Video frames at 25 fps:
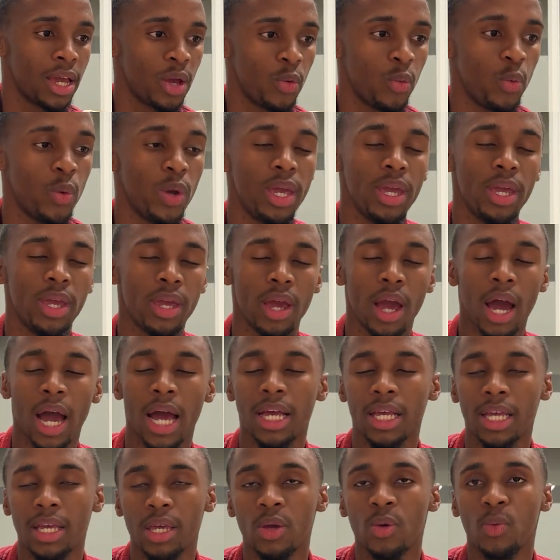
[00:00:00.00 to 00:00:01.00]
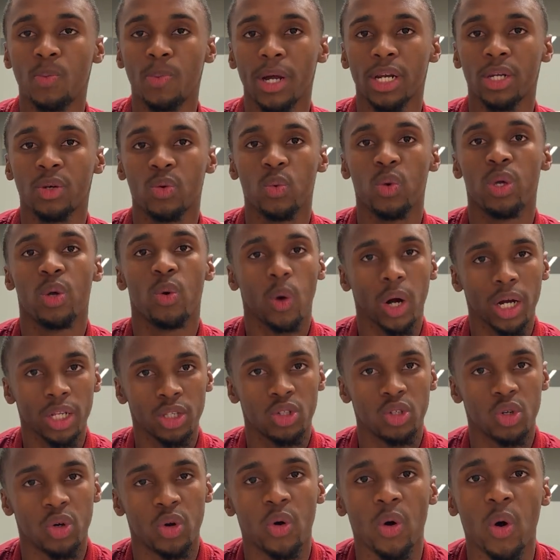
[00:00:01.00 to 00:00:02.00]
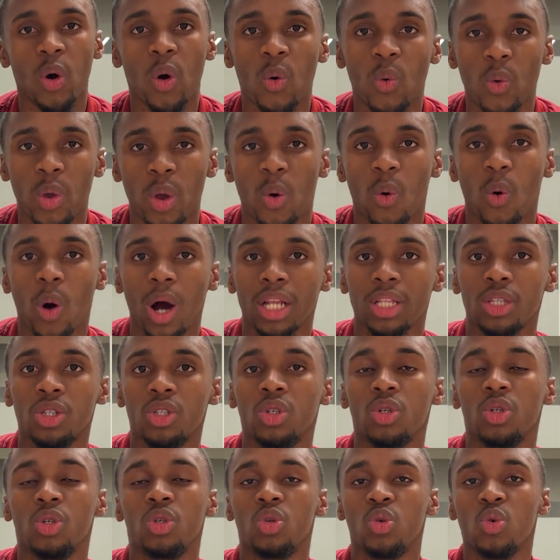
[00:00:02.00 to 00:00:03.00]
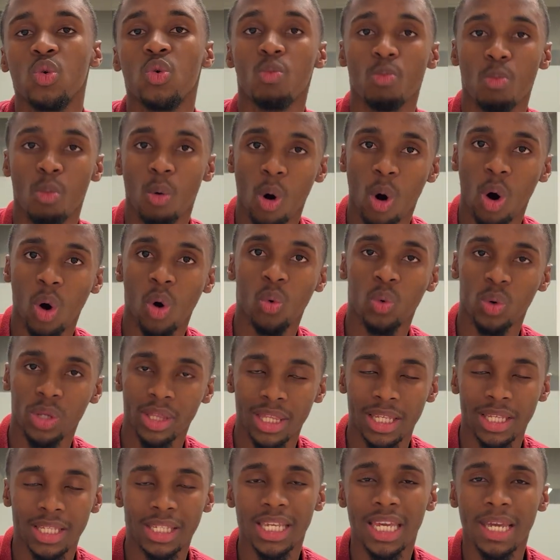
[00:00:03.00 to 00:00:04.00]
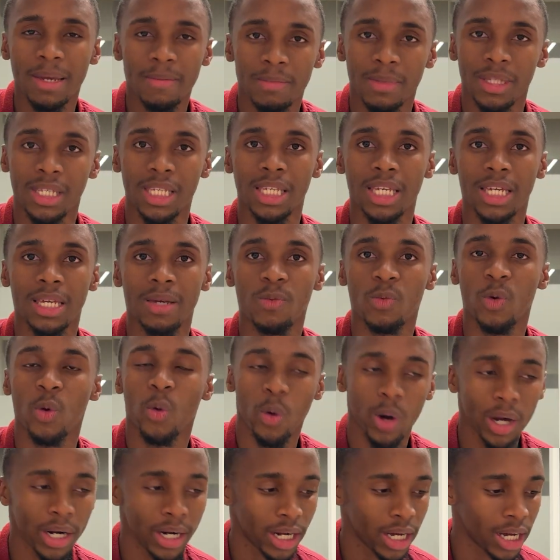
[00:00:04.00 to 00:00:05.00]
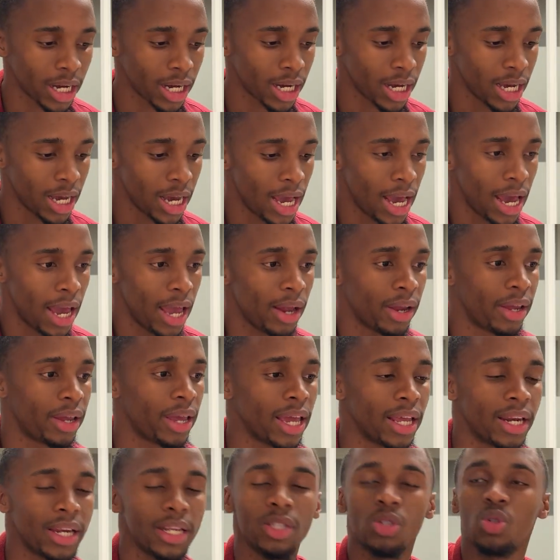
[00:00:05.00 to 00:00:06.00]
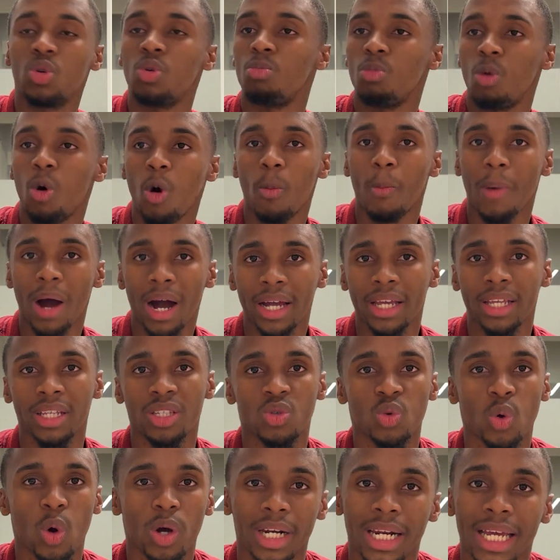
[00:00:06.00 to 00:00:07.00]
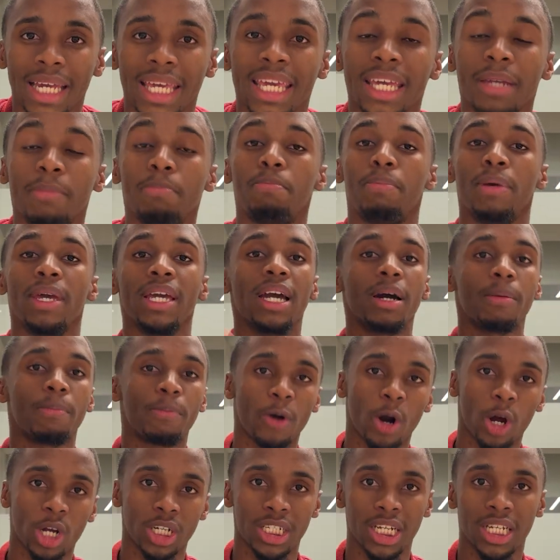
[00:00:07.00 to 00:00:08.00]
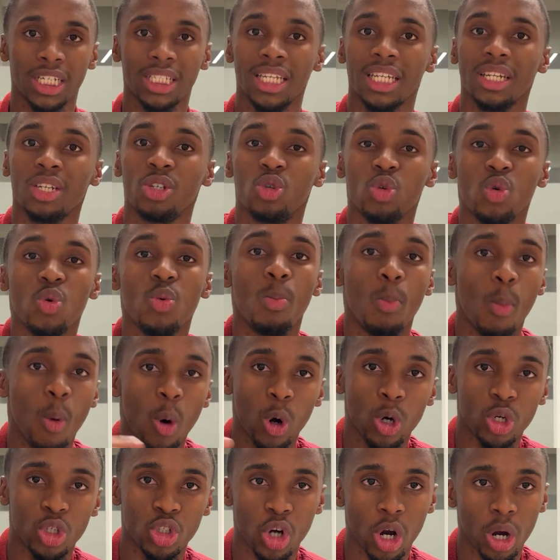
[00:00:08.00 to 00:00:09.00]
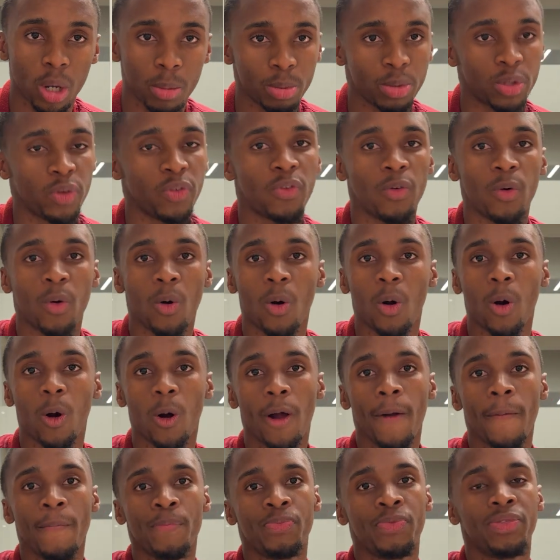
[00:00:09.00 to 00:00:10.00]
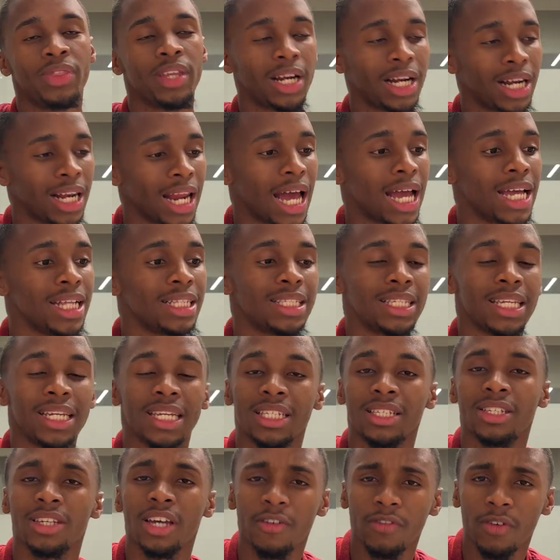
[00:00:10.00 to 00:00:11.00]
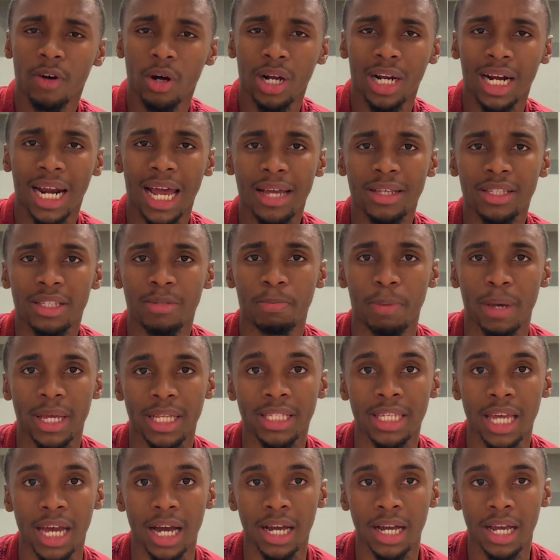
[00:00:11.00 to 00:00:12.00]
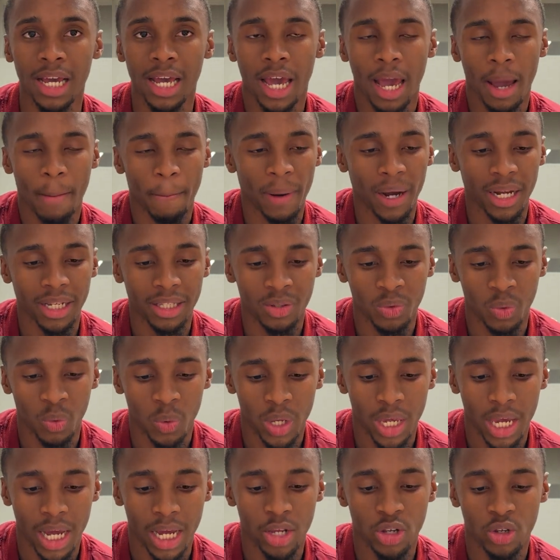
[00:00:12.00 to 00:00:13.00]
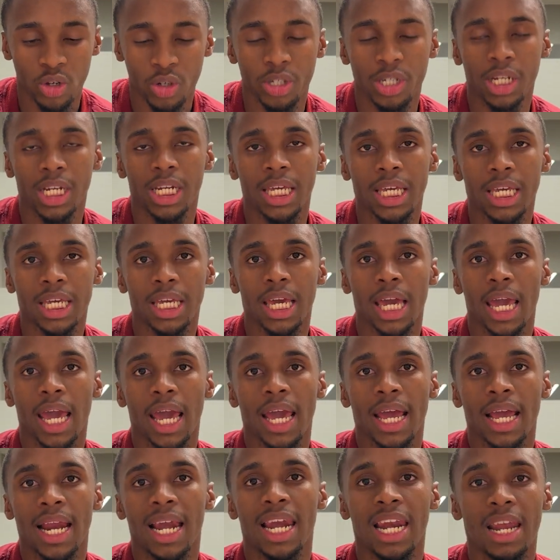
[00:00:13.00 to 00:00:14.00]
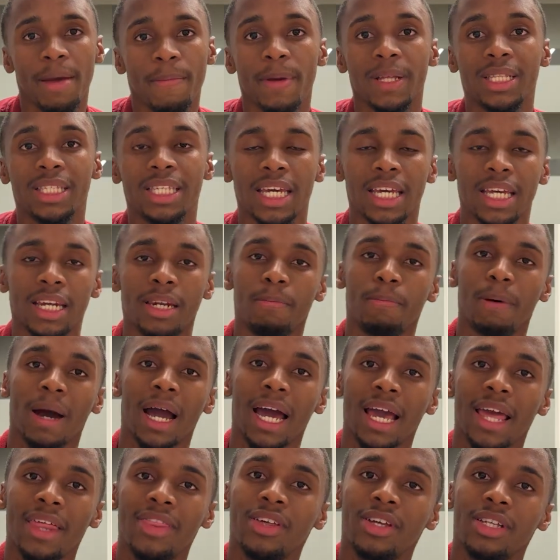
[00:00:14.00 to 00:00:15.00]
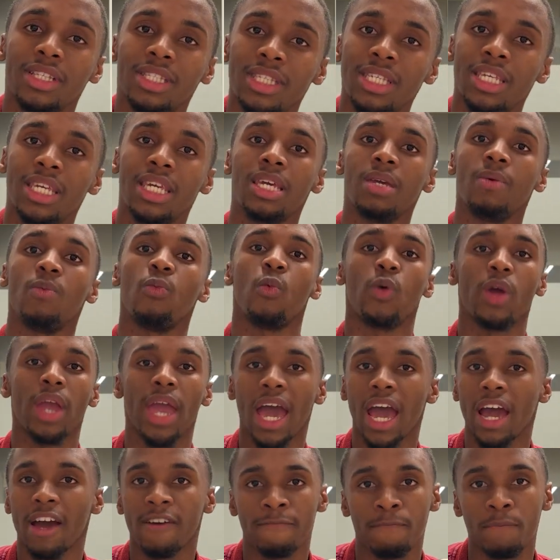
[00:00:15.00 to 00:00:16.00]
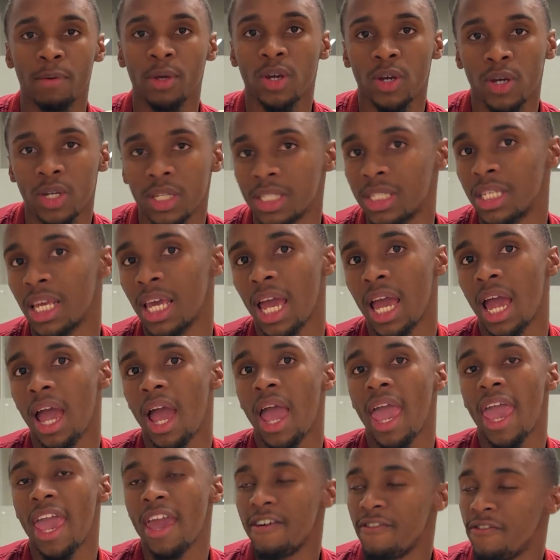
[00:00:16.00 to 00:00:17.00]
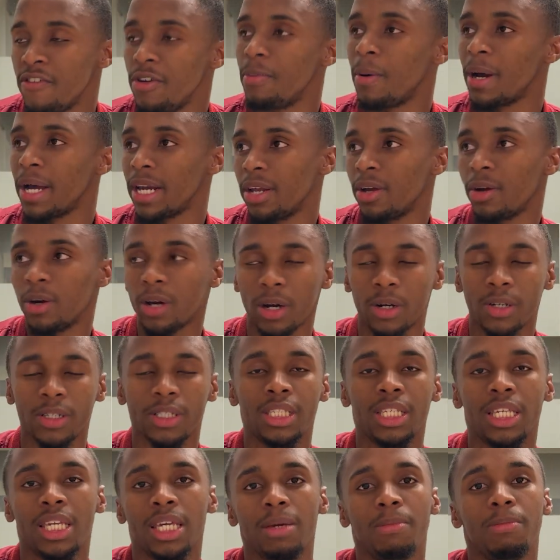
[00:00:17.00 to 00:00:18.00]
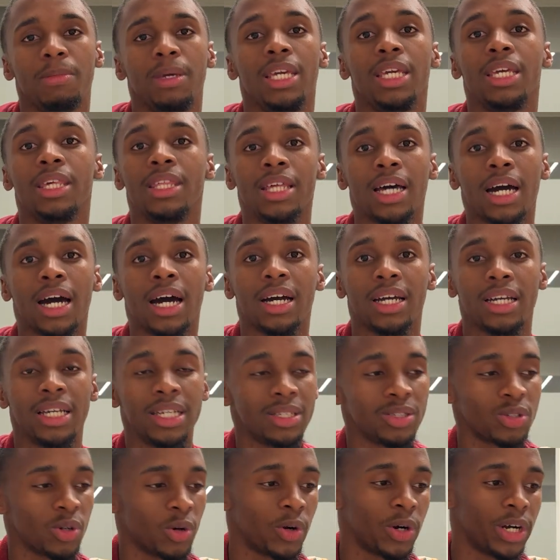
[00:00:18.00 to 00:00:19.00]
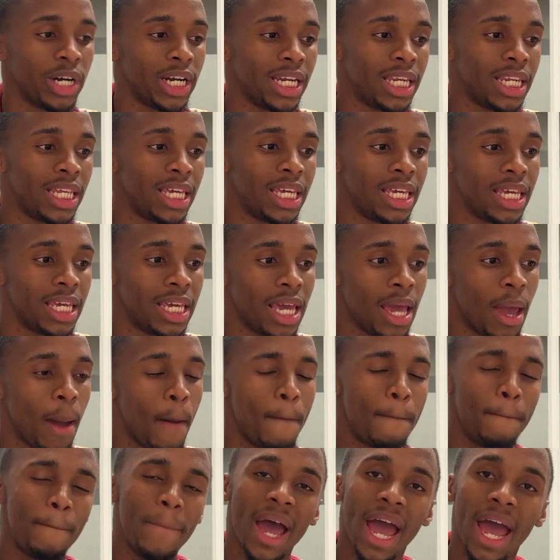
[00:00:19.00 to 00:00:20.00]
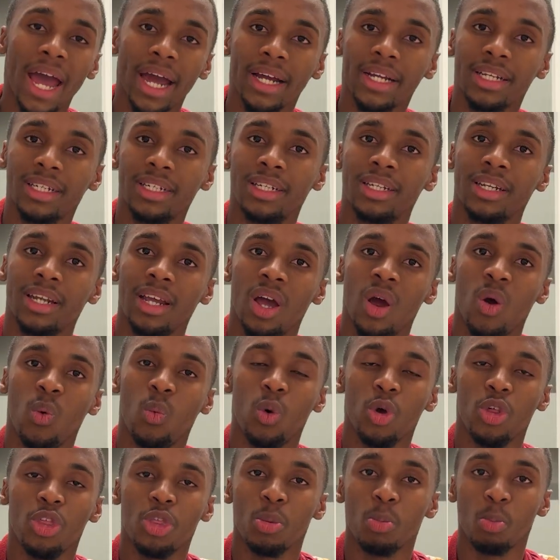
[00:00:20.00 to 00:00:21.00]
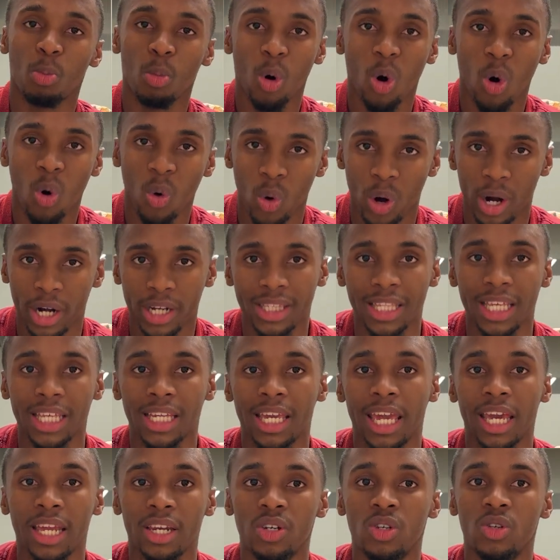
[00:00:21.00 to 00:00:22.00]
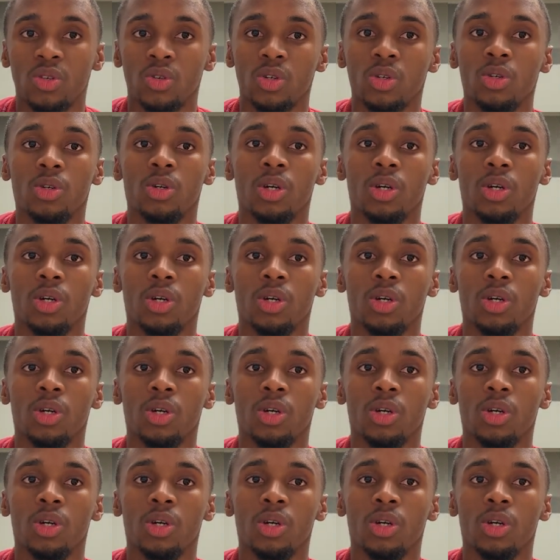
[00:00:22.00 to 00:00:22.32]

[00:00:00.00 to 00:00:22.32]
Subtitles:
we want to grow. We want to do more with the same team. We want to get into more markets. We want to get bigger projects and do more jobs for the clients and serve our clients better. But we are usually limited by the team we have because everybody on our team either is already packed with more work they can do